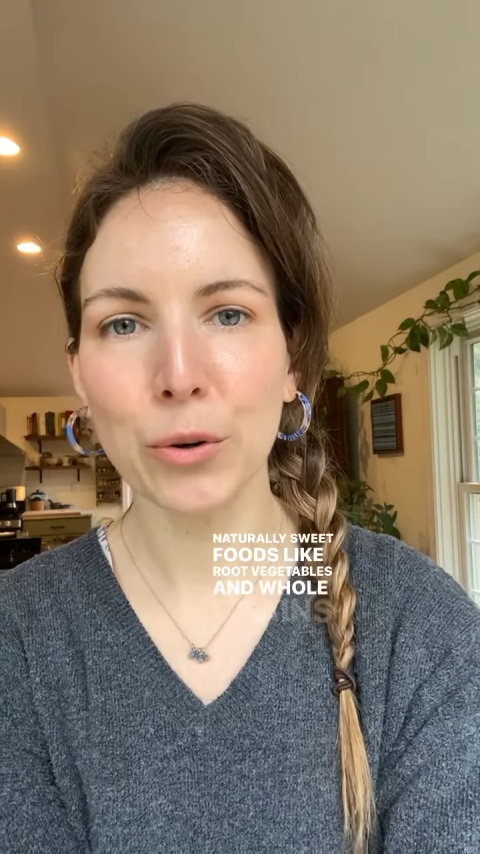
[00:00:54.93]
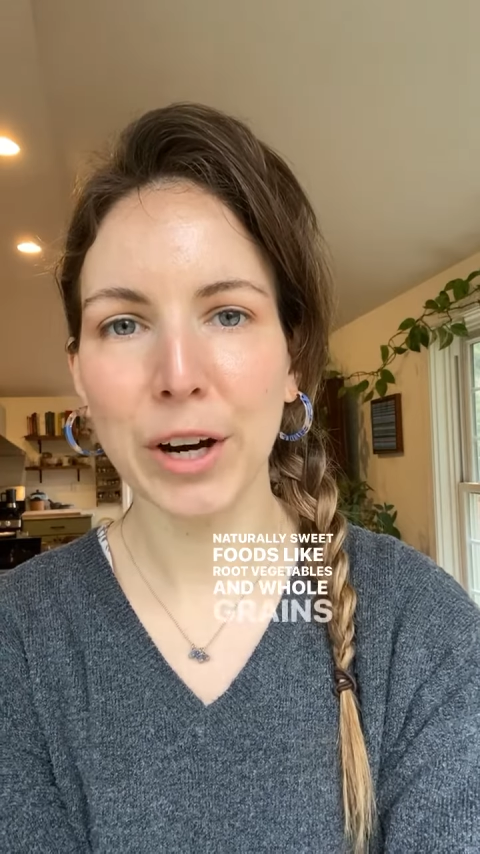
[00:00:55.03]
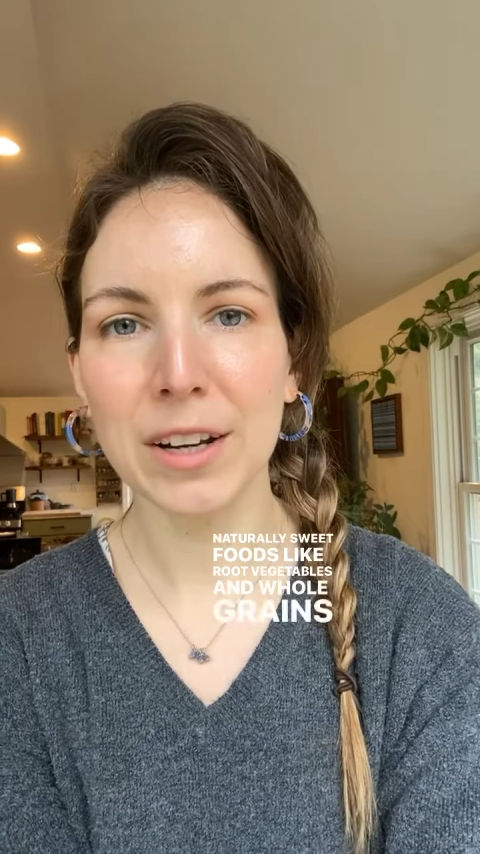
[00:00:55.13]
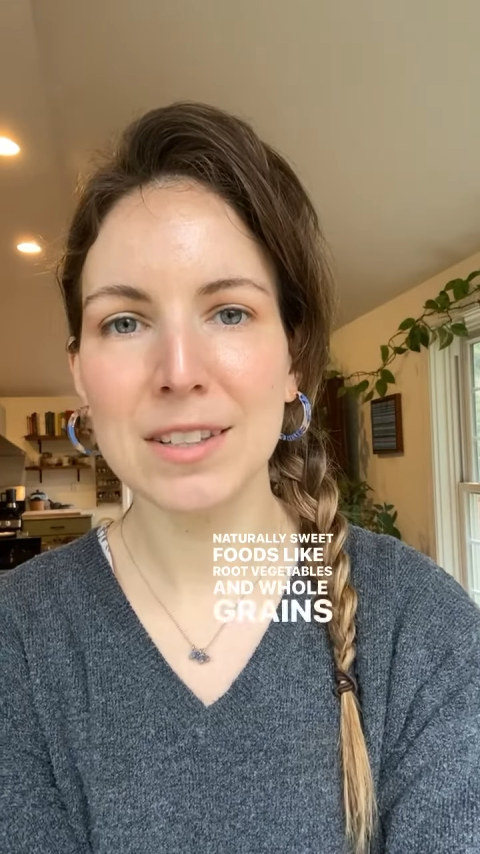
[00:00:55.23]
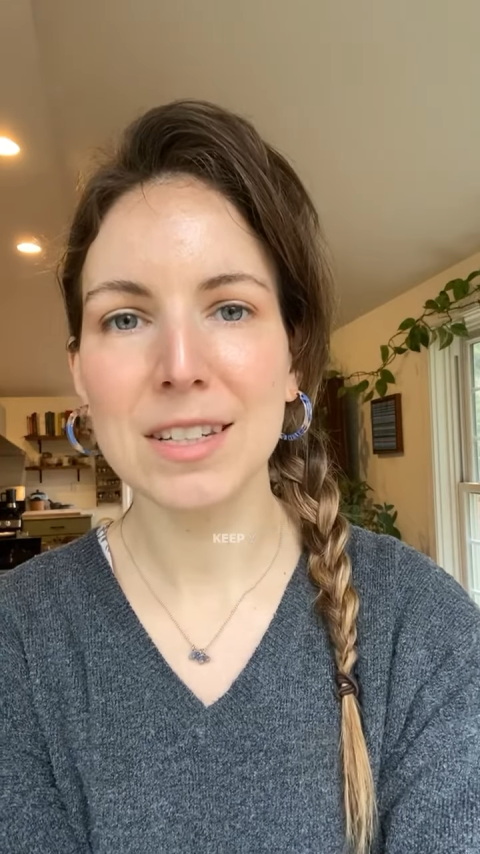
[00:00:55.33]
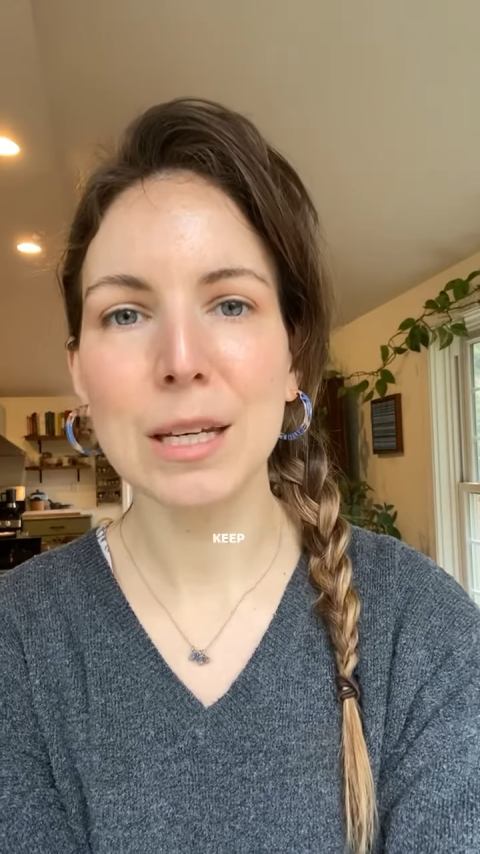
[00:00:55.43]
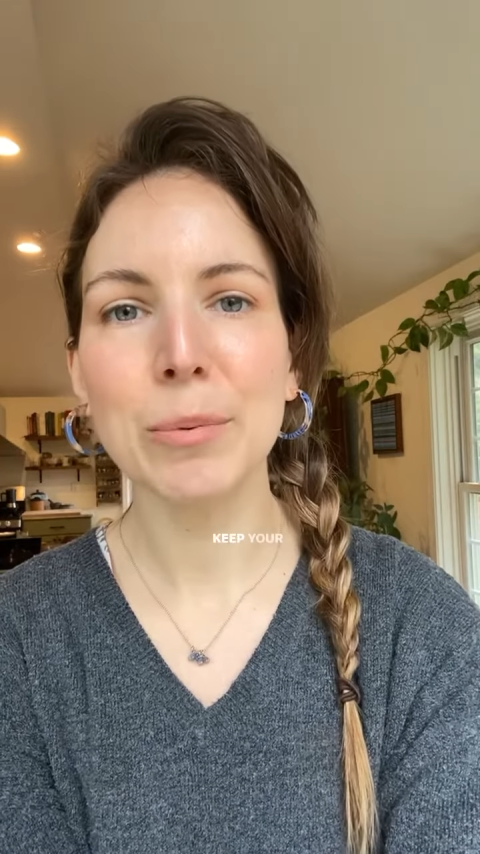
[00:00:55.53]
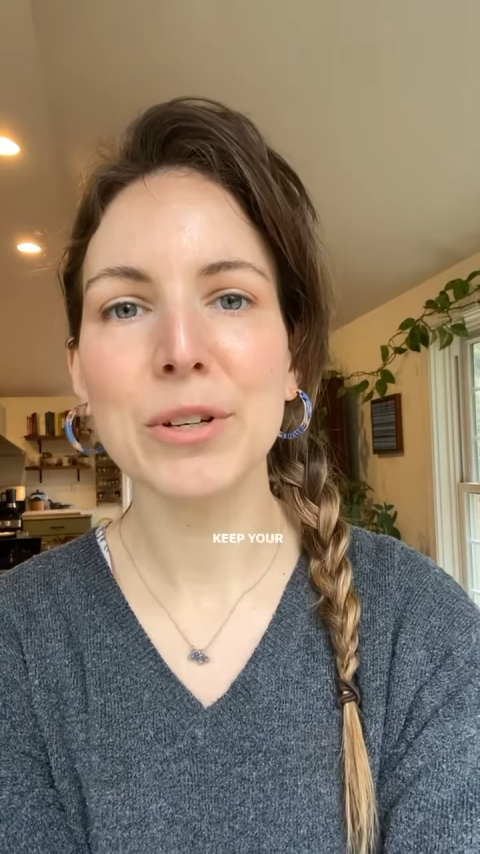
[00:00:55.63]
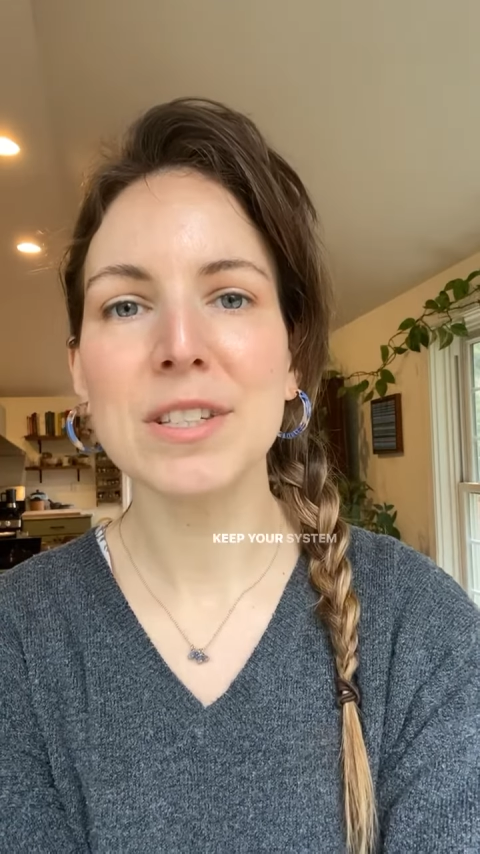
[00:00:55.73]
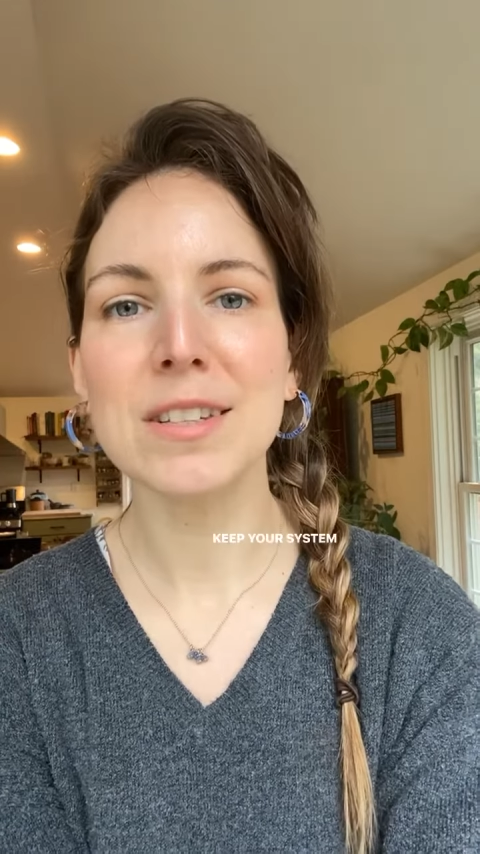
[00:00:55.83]
grains keep
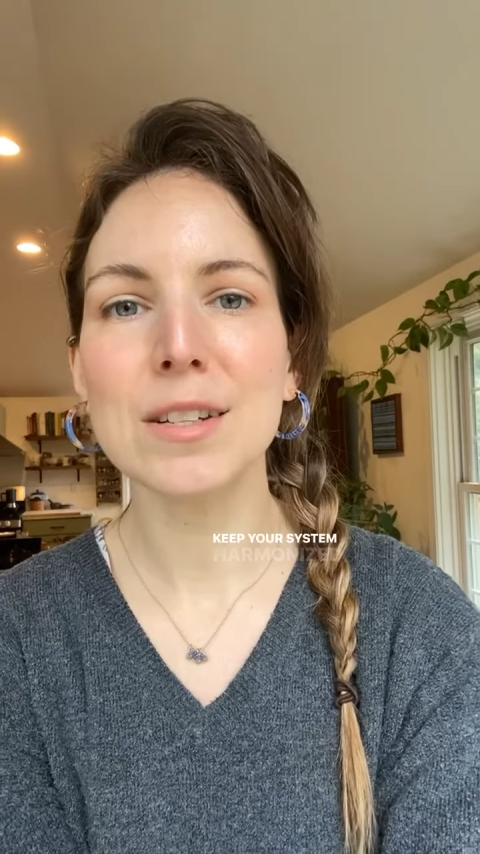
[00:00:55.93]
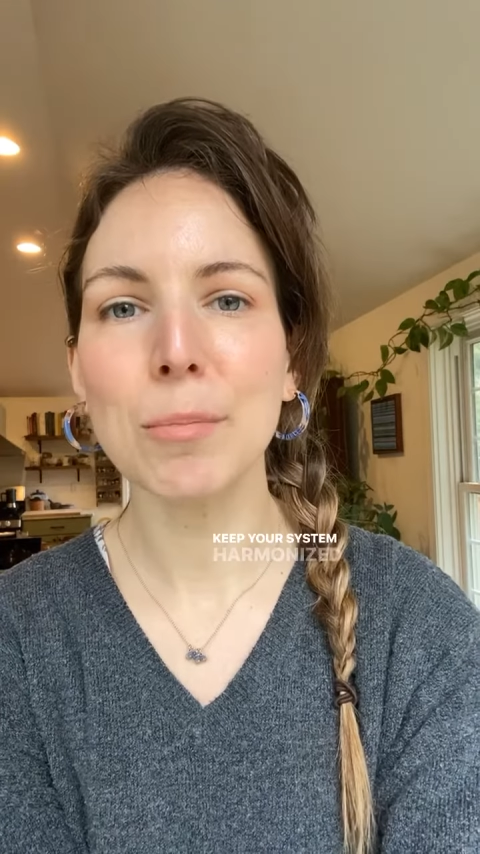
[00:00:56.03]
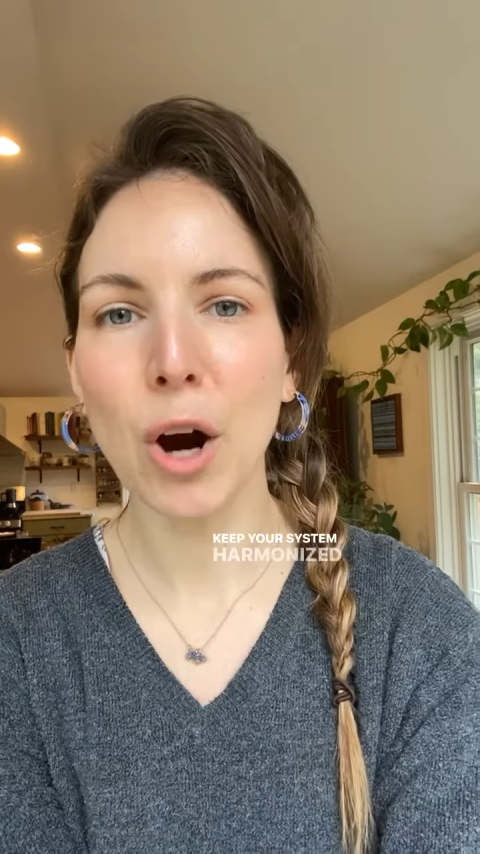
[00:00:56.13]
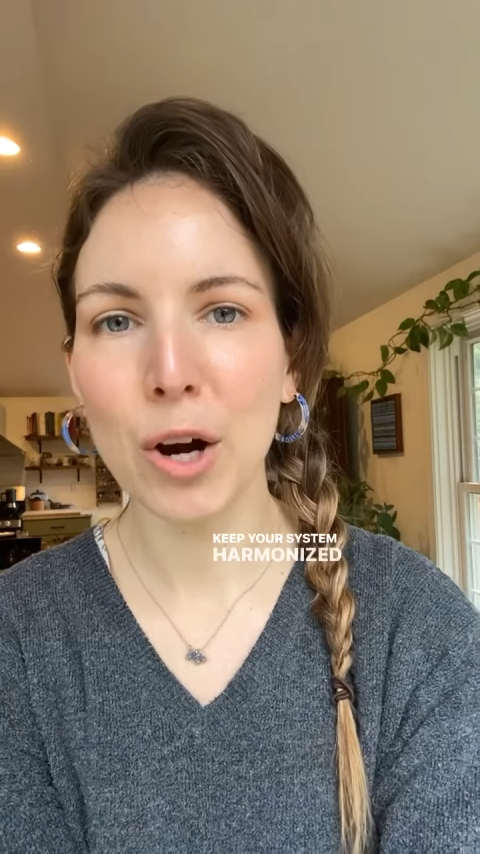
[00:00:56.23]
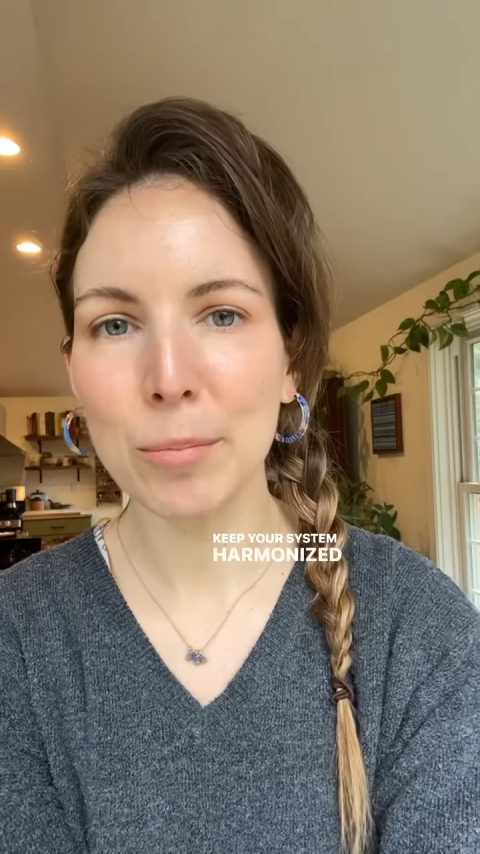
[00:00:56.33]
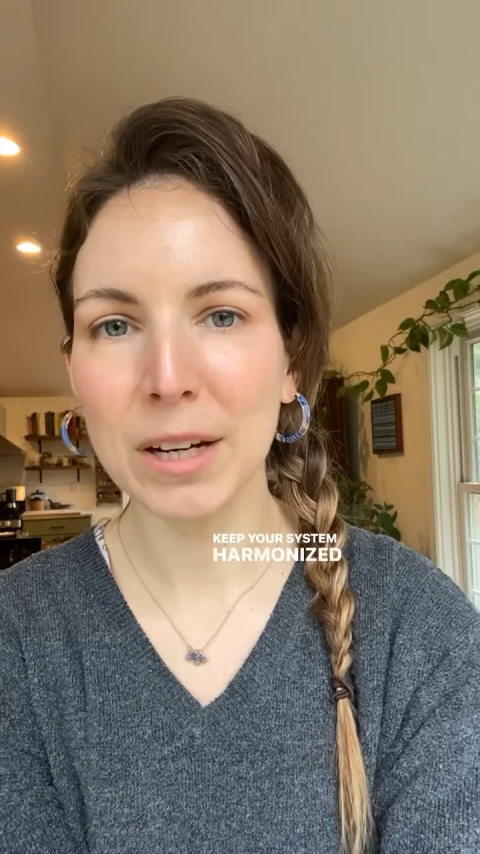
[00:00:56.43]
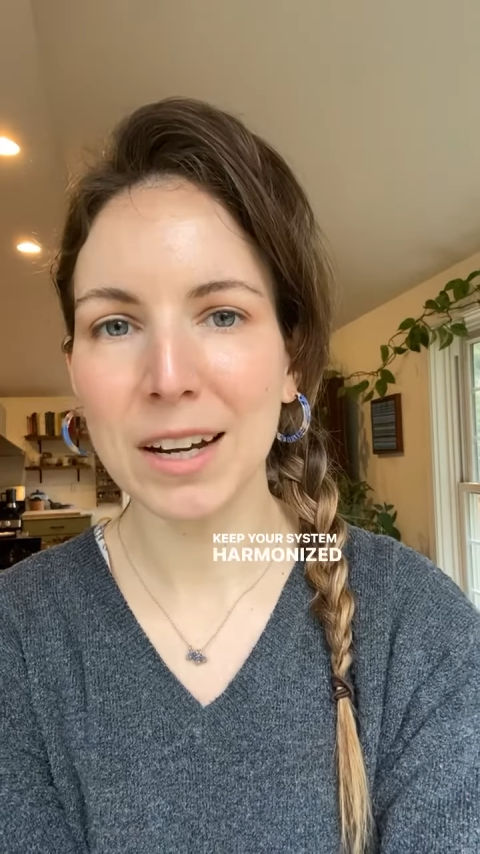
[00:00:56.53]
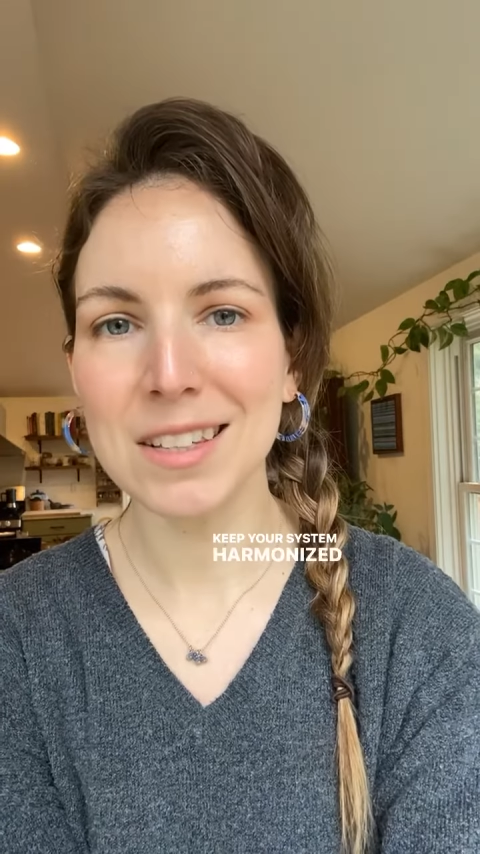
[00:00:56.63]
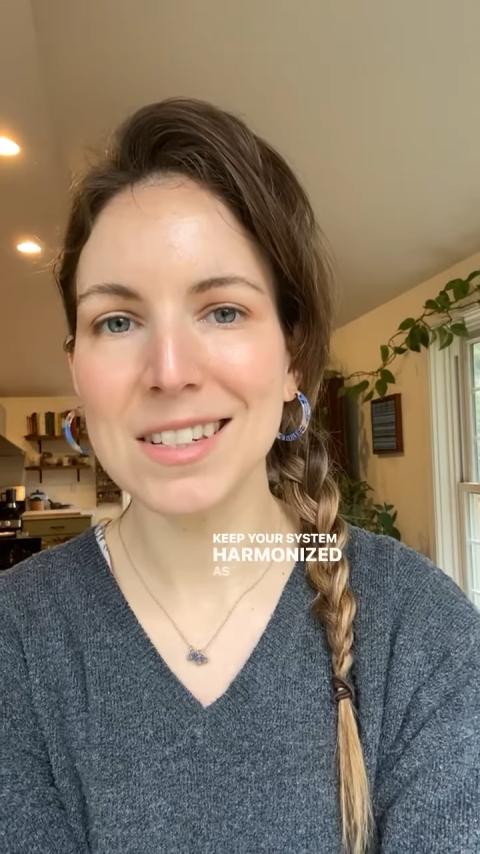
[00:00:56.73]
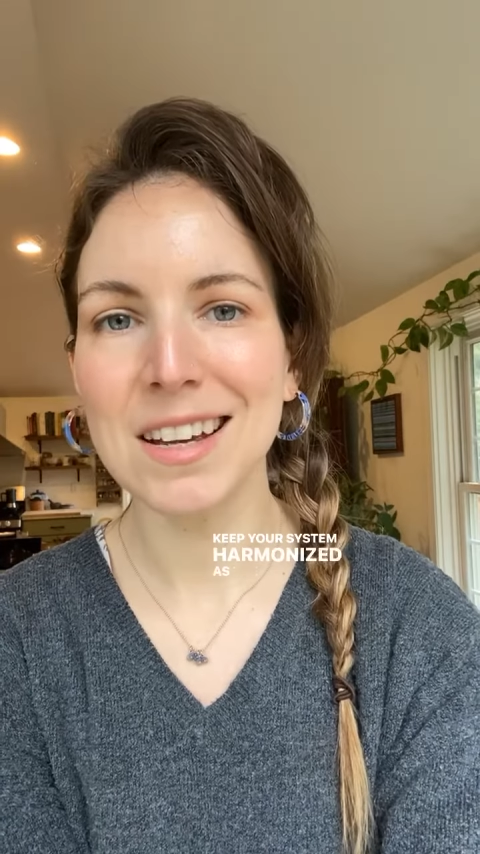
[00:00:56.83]
your system harmonized